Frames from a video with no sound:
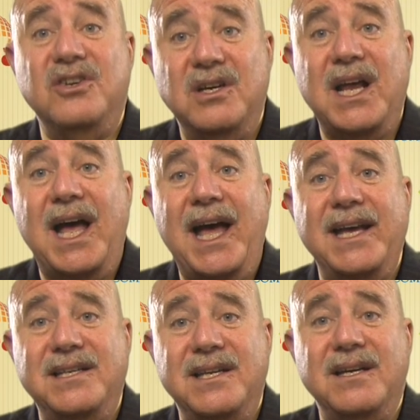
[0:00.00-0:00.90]
good
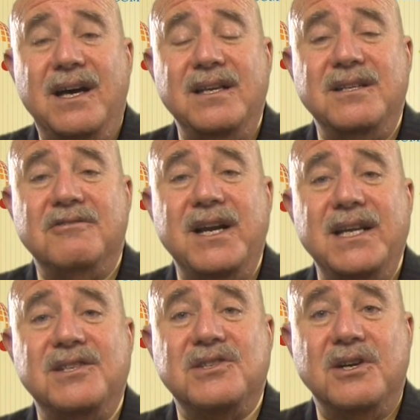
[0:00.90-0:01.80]
idea under
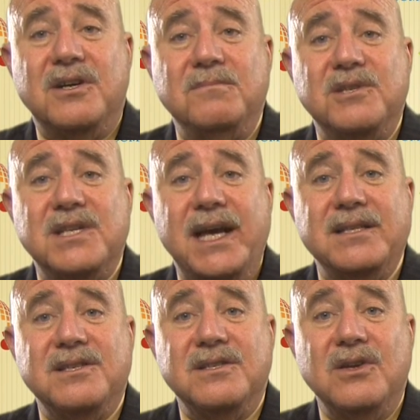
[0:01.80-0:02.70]
any
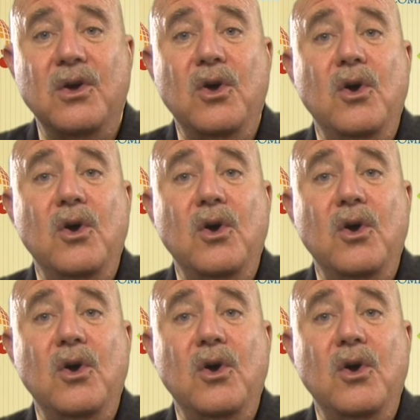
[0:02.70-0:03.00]
circumstances.